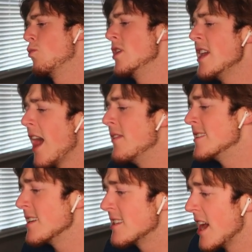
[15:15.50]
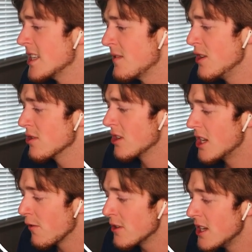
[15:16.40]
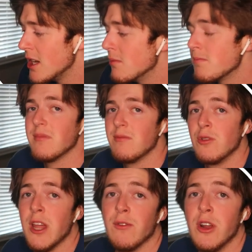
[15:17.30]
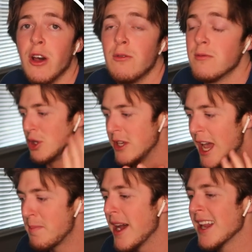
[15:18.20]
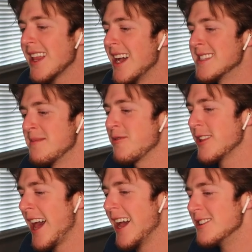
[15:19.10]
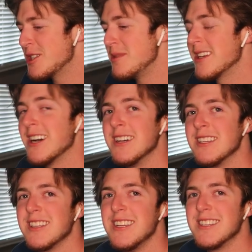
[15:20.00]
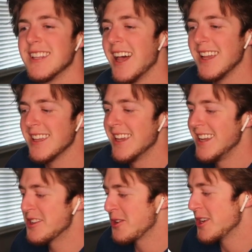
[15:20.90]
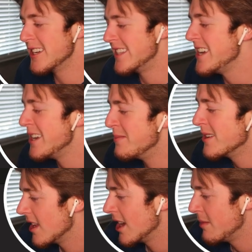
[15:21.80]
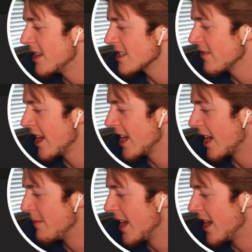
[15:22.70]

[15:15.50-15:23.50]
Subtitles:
he have this success if he was on a different team? We'll never know. But you can't penalize him for that just because he's on a good team. And because of that, I'm